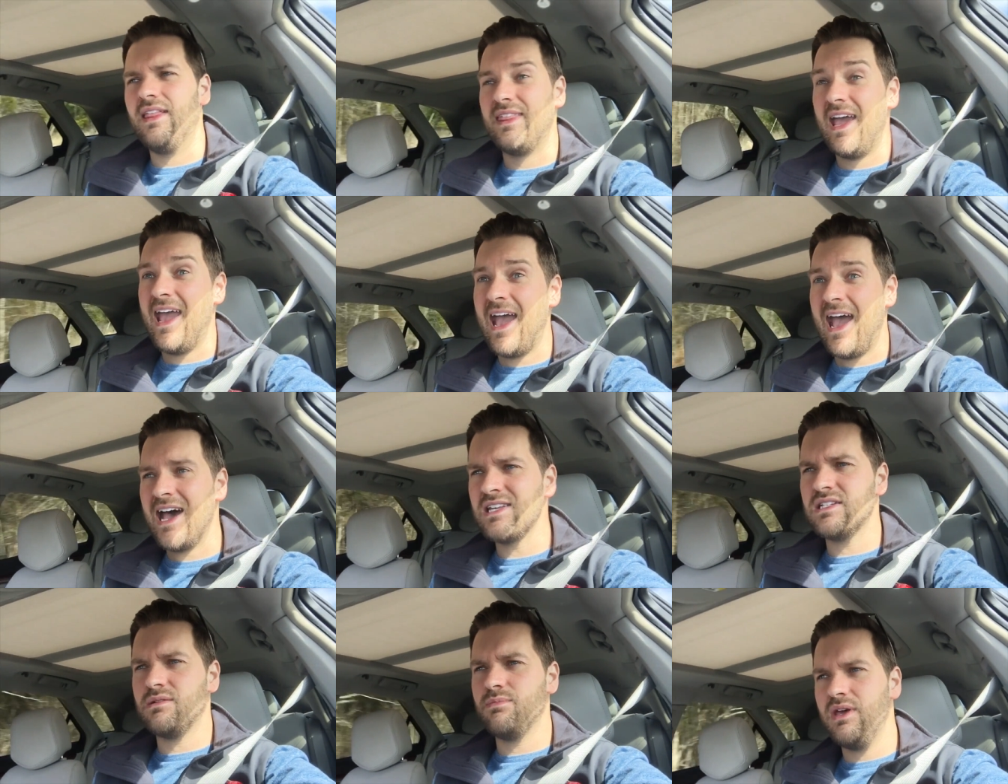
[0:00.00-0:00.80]
they
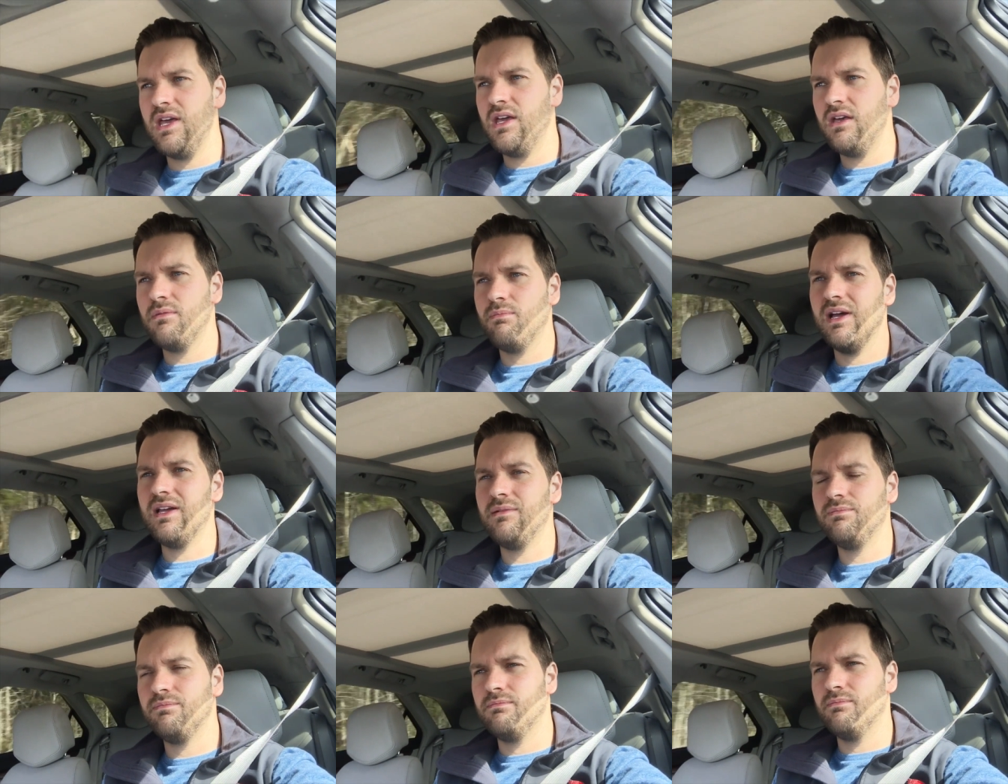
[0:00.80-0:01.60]
asked me,
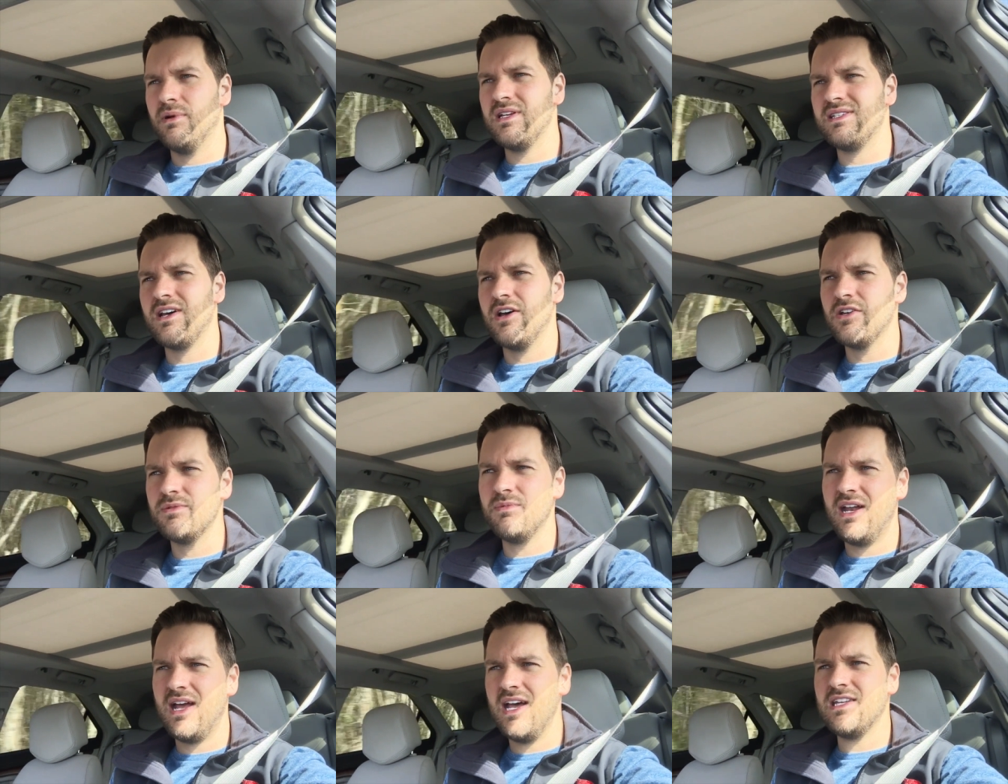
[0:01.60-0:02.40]
my my
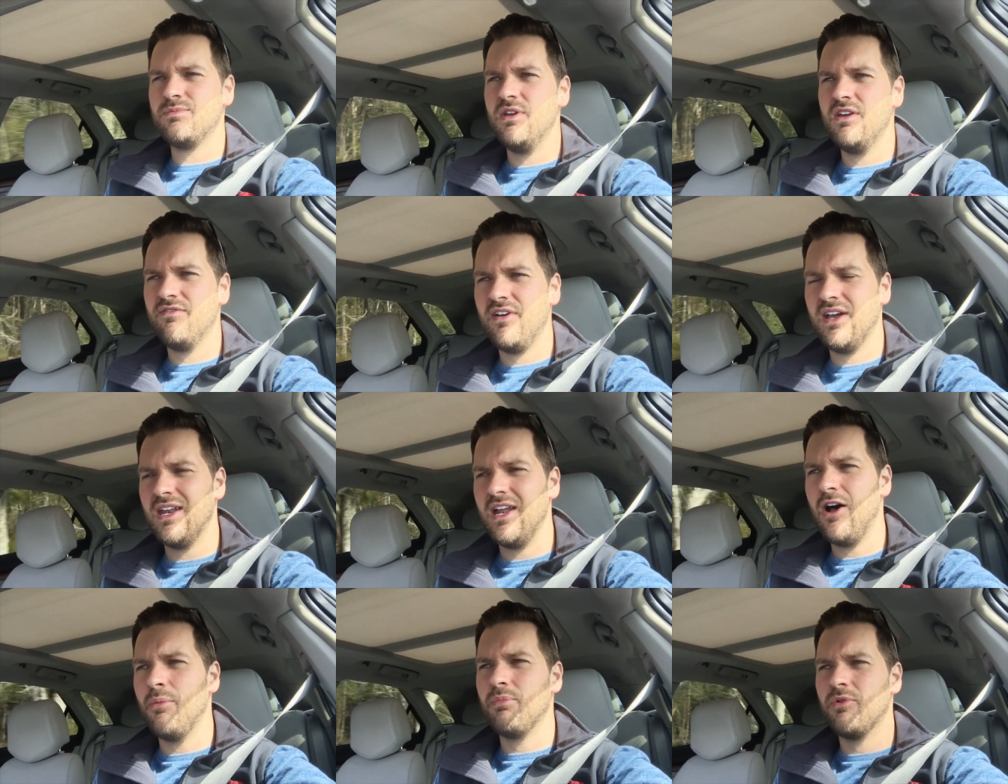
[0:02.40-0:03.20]
salesman asked me if I
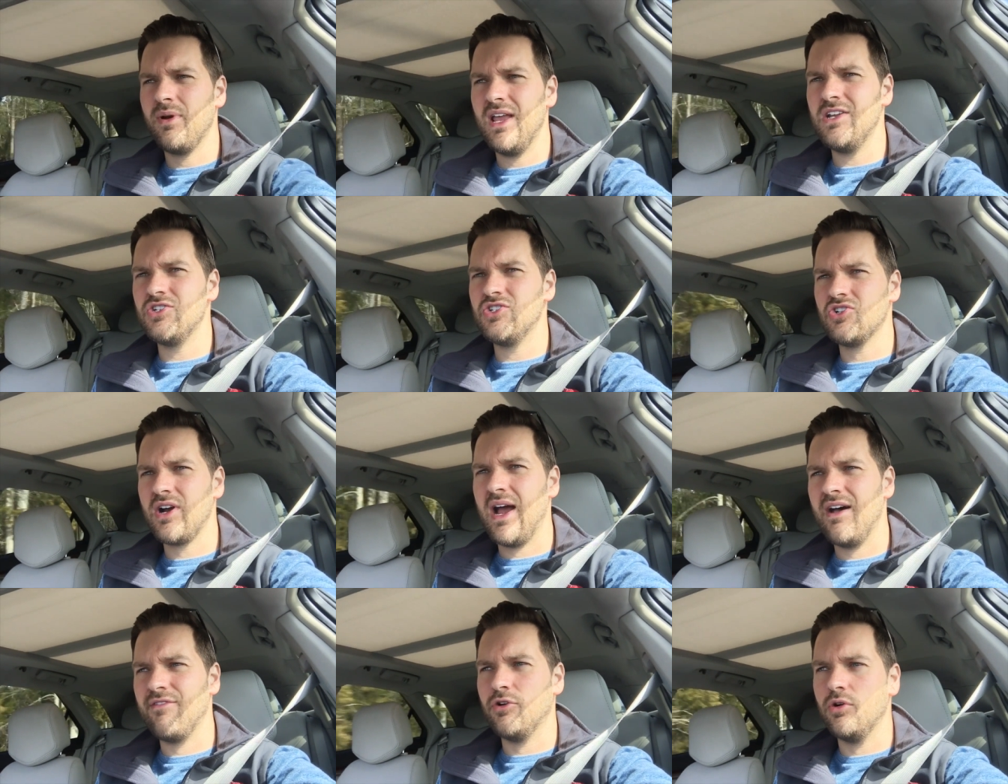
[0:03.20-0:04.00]
could help arrange
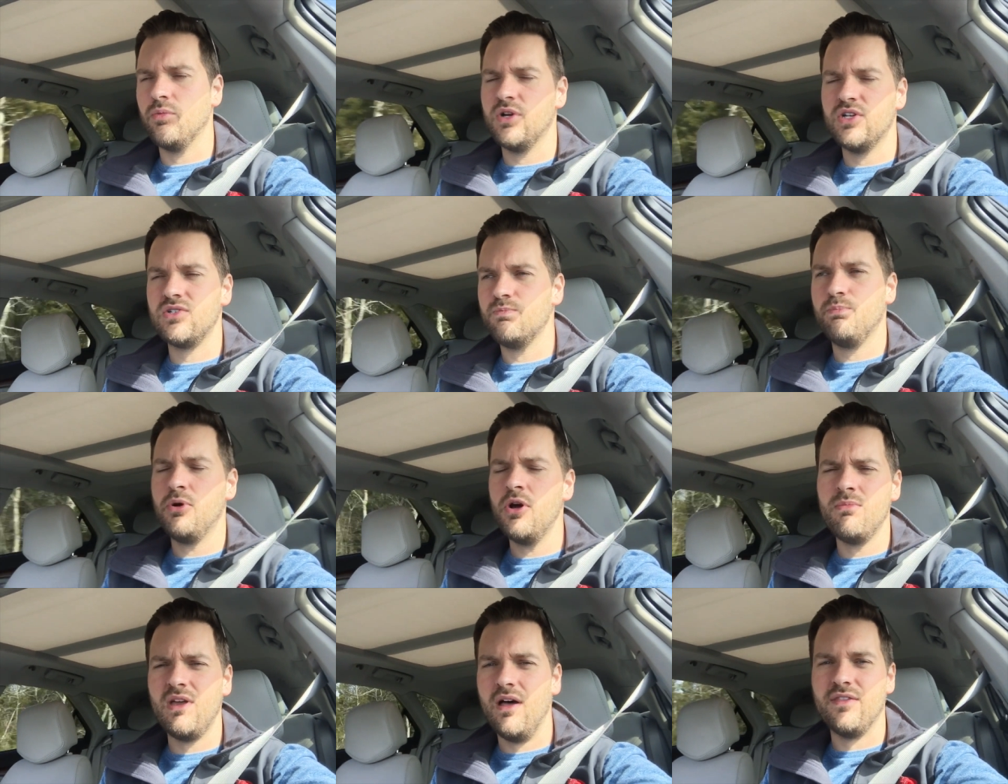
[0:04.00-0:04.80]
travel, which
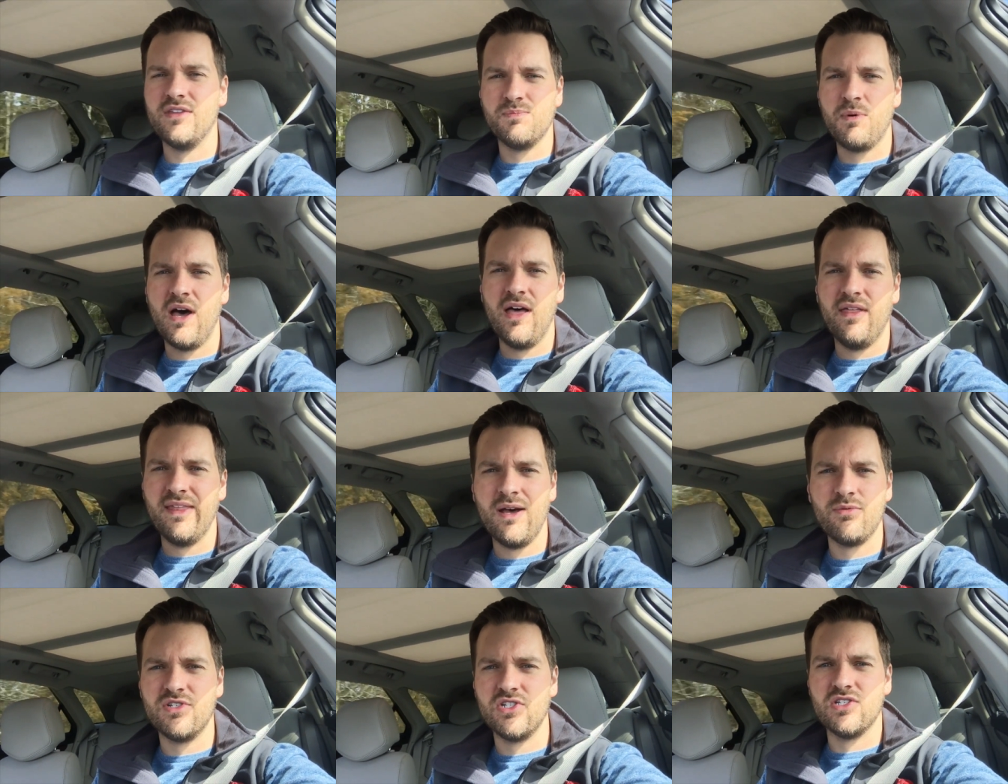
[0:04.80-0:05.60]
put me on the spot, and
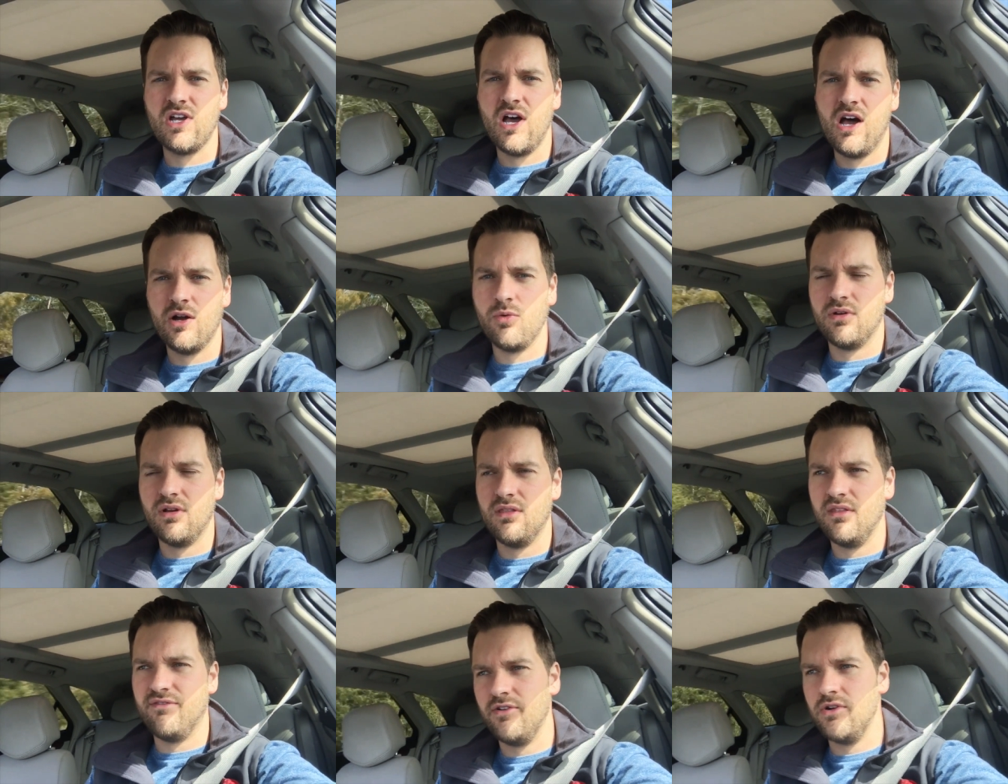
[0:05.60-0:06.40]
that was just awkward in the